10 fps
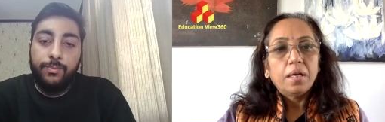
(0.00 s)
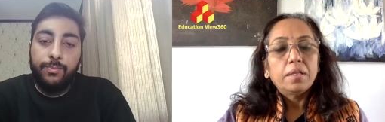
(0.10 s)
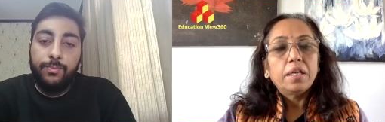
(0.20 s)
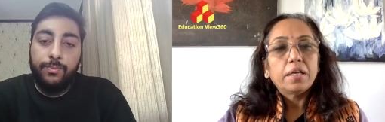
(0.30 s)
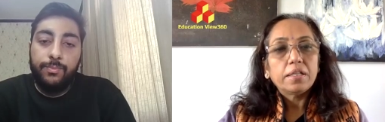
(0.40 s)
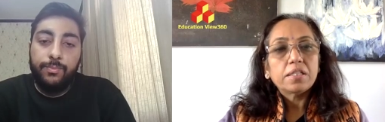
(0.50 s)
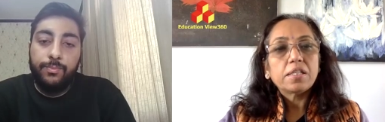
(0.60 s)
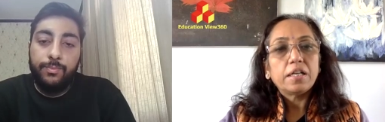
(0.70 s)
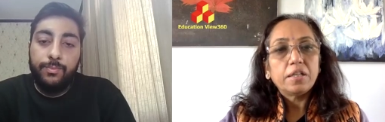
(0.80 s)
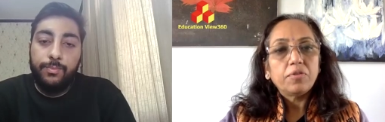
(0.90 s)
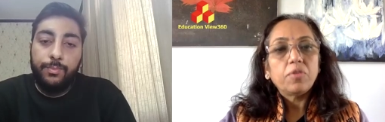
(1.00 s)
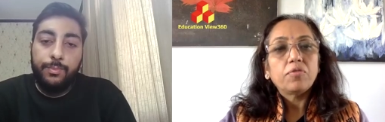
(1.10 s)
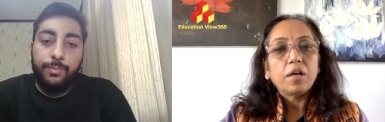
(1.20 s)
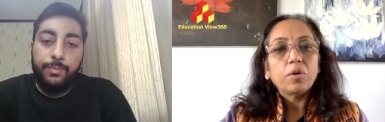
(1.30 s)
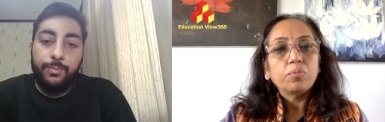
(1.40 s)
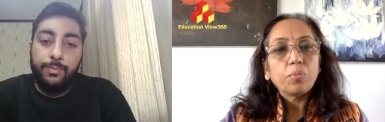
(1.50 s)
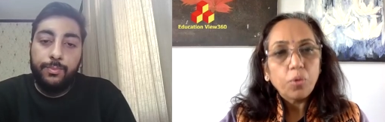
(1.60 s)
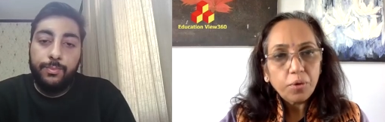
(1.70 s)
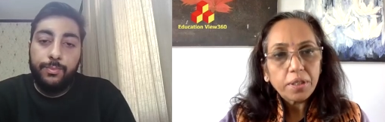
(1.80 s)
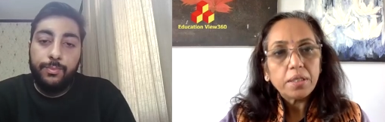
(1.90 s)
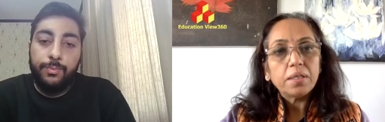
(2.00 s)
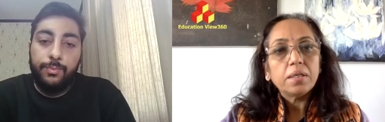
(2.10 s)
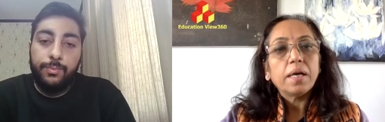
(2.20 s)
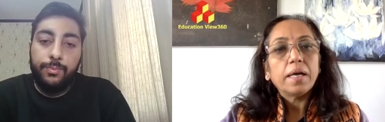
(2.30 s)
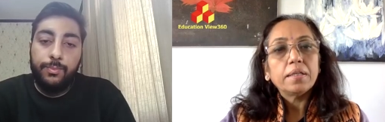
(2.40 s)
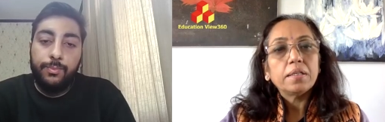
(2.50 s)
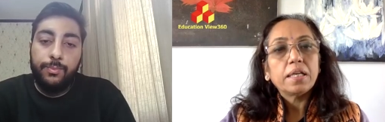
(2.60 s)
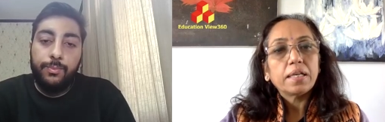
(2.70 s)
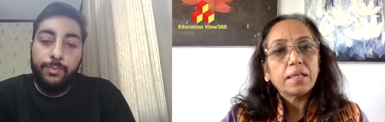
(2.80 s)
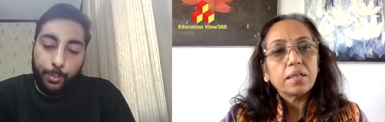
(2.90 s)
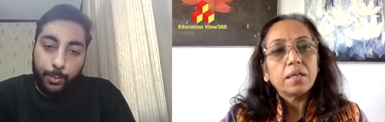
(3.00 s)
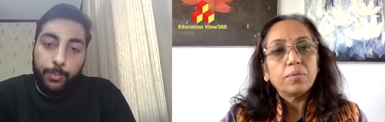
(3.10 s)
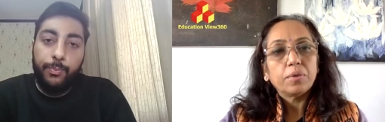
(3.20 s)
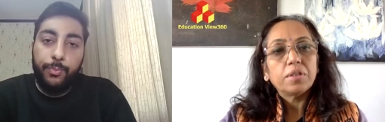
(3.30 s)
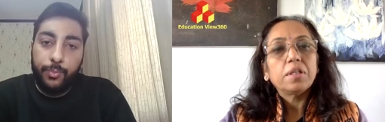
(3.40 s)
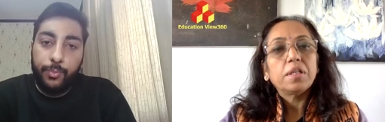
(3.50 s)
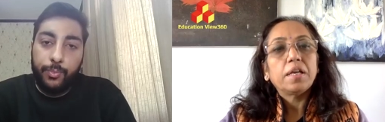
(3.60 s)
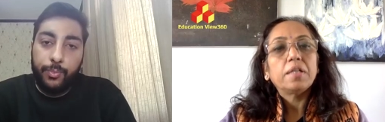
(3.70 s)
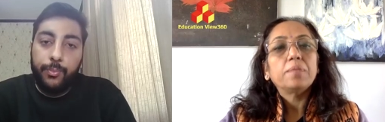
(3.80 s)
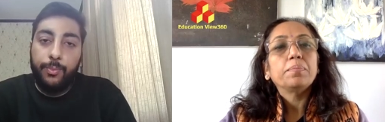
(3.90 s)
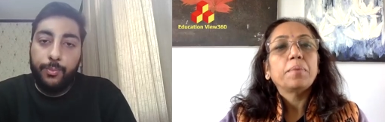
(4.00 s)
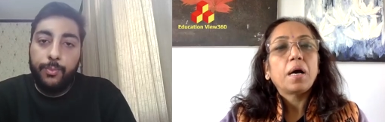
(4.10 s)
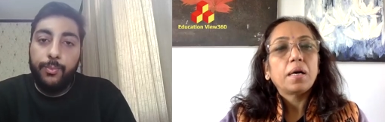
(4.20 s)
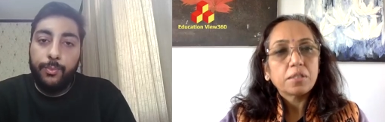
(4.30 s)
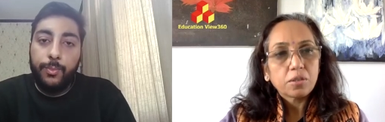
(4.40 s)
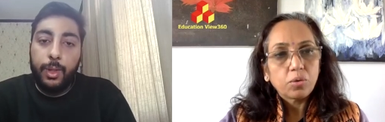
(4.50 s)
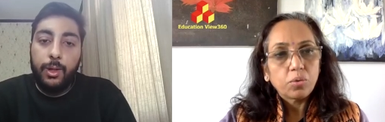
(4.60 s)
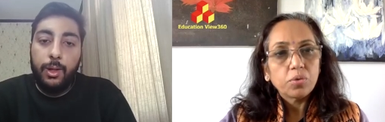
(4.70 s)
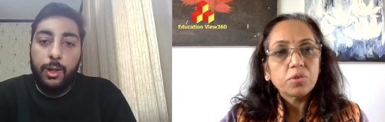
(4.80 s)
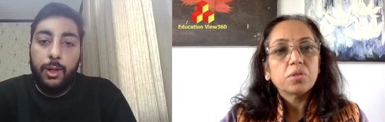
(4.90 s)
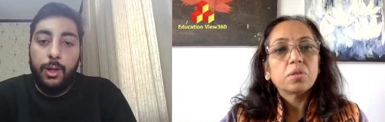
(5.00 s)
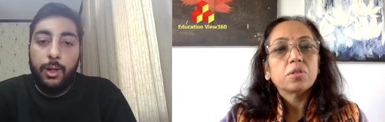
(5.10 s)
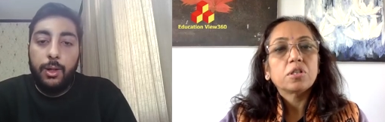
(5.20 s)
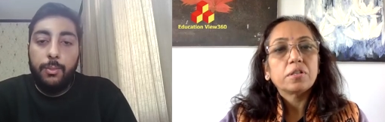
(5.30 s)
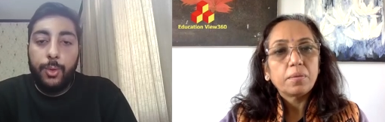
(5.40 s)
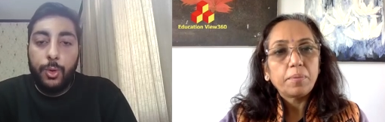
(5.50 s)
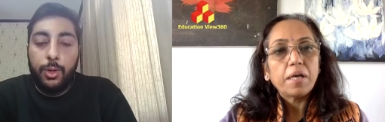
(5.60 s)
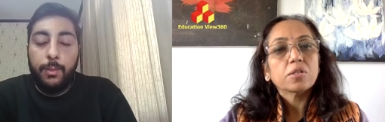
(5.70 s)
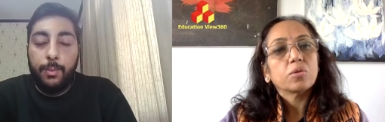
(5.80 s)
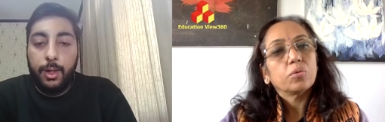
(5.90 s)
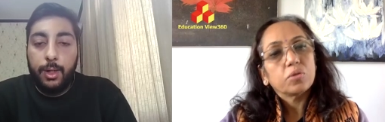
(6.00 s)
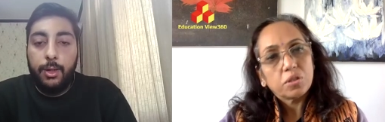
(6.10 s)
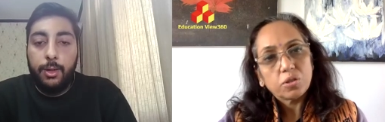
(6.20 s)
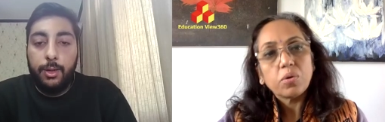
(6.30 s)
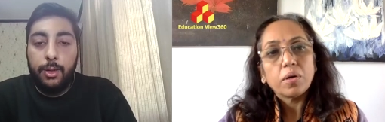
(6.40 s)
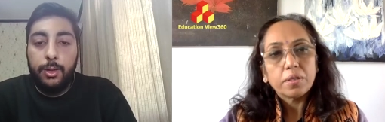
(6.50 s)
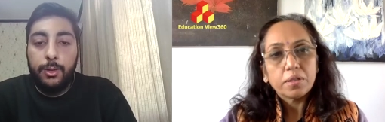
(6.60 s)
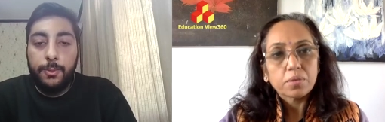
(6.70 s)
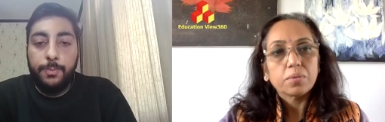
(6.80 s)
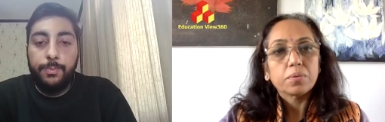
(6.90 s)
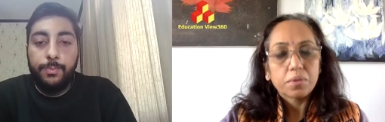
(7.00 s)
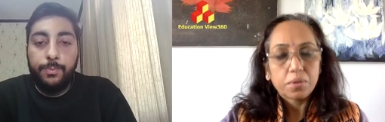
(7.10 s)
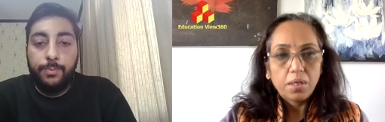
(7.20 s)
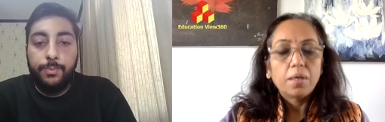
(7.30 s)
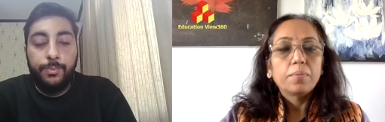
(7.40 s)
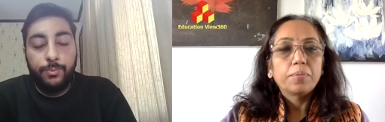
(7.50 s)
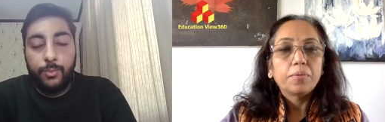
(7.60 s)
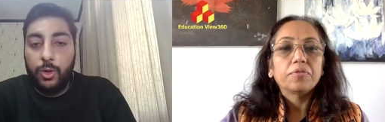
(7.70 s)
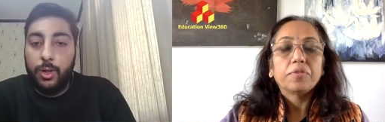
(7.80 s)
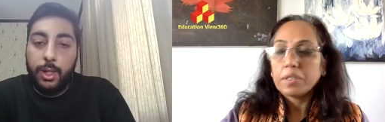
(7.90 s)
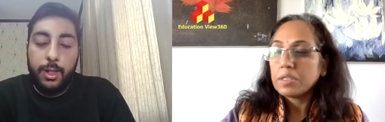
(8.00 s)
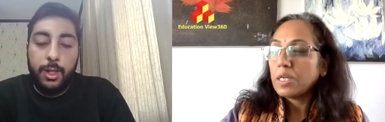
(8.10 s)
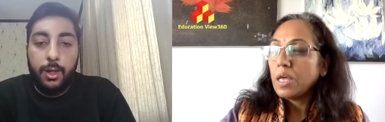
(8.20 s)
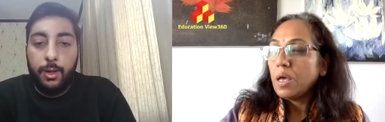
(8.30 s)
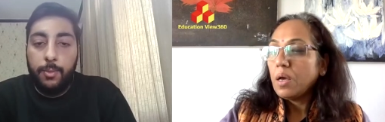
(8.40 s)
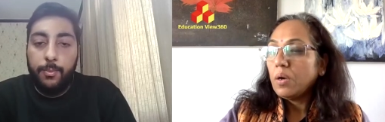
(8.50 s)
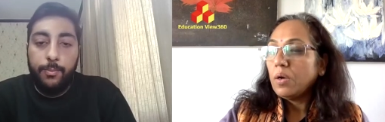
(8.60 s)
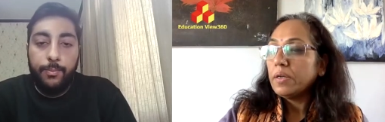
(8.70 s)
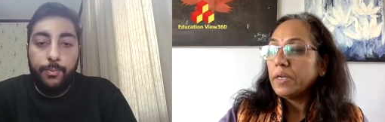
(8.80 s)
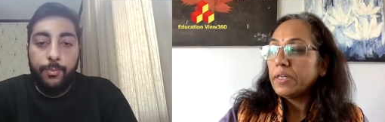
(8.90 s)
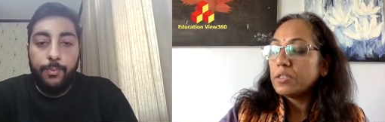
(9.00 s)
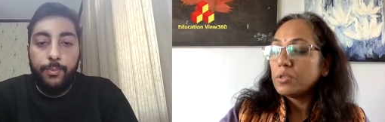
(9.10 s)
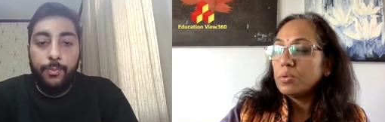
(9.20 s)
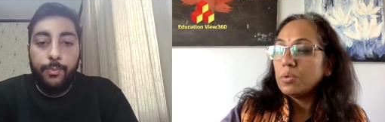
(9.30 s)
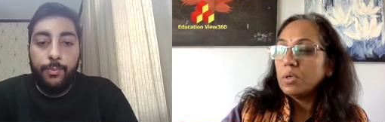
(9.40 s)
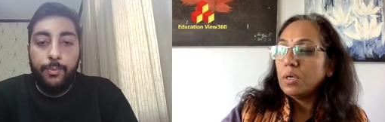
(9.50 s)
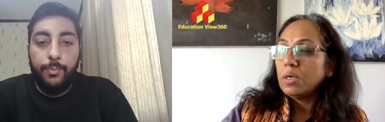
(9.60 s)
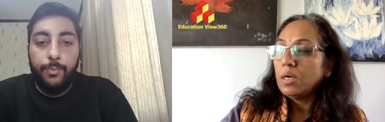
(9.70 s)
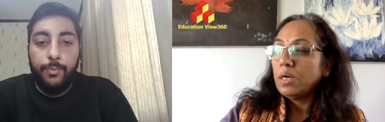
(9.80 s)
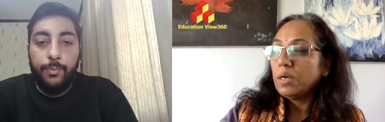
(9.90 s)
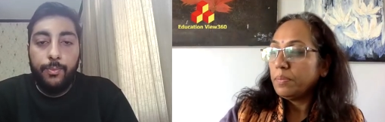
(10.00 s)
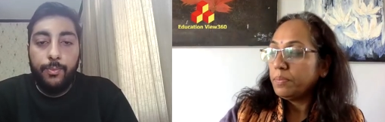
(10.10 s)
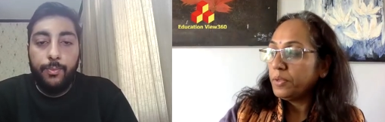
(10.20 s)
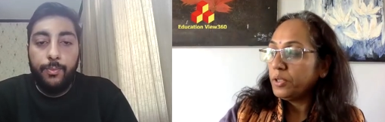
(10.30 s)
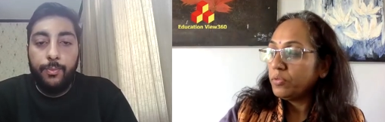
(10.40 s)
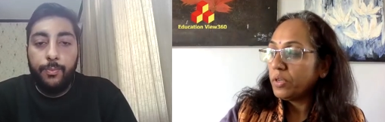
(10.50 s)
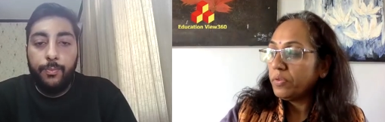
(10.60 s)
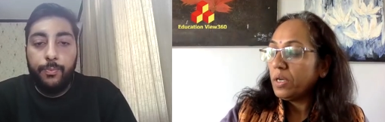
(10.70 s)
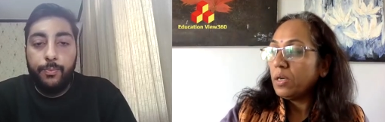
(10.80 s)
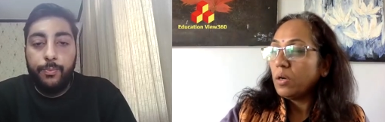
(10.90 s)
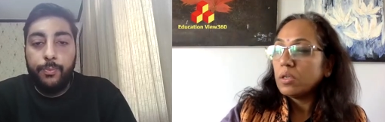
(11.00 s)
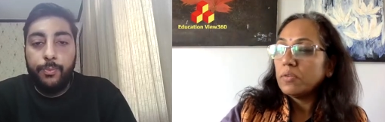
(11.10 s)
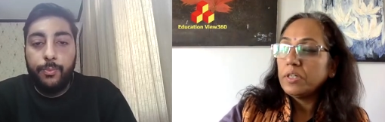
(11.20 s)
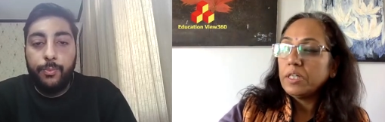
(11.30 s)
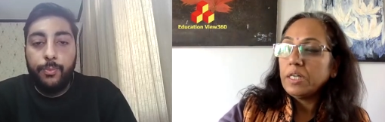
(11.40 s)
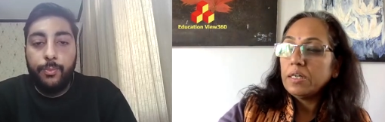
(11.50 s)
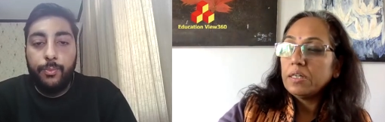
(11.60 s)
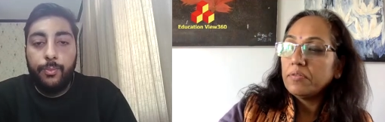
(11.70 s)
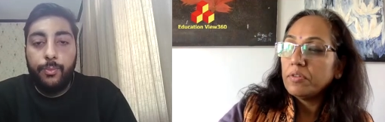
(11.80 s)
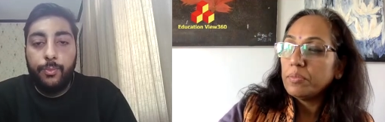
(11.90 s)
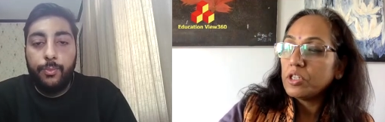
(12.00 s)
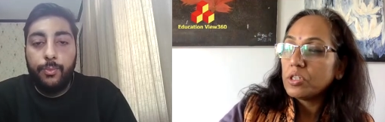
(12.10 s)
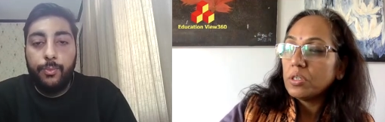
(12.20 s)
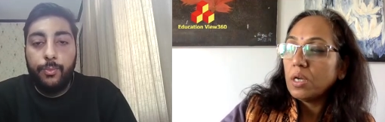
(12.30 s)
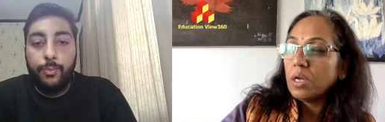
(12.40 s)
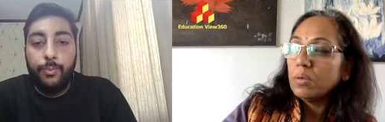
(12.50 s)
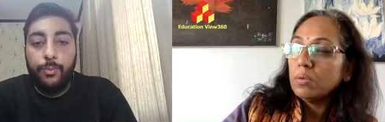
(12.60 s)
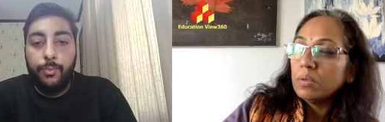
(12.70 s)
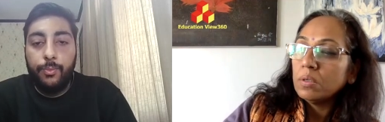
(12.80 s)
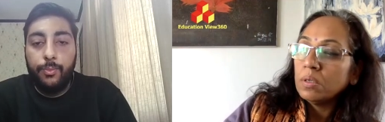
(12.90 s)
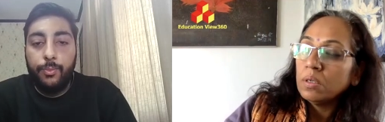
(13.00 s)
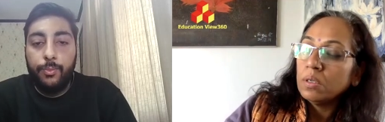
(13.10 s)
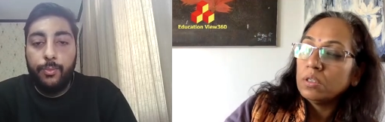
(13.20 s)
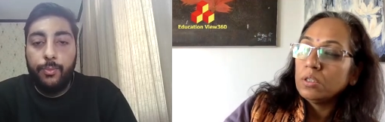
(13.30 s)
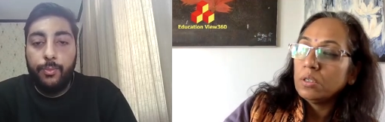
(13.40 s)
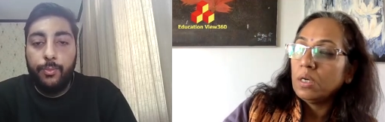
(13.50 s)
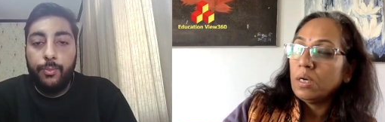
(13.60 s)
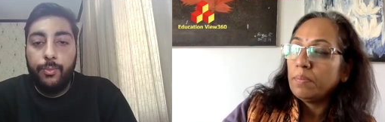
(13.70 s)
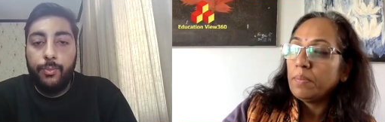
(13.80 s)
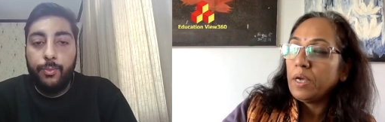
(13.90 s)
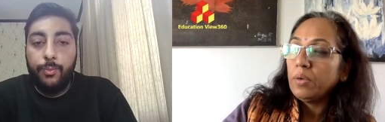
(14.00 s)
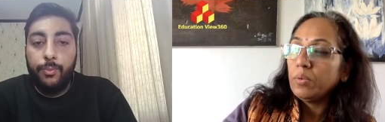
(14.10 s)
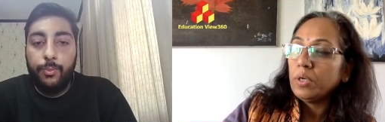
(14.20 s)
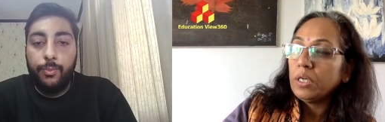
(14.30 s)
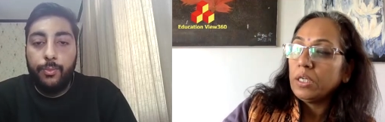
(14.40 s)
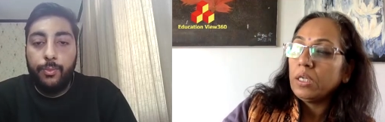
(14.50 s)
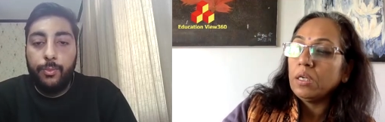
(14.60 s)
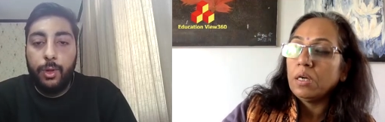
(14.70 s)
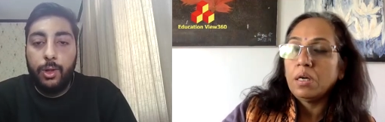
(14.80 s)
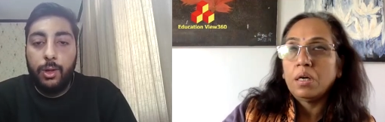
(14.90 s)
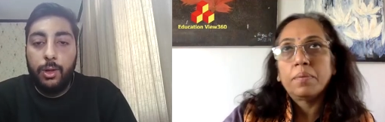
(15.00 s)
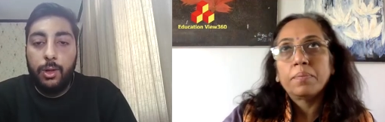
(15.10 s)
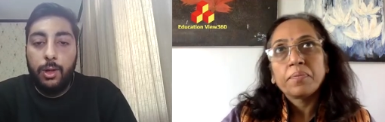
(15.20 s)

Speaker 1: They can study for one more year and they can convert their pass course, general pass course, into honors course. Perfect. All right. So uh, uh, you've given a lot of detailed information. Now, uh, uh my only uh,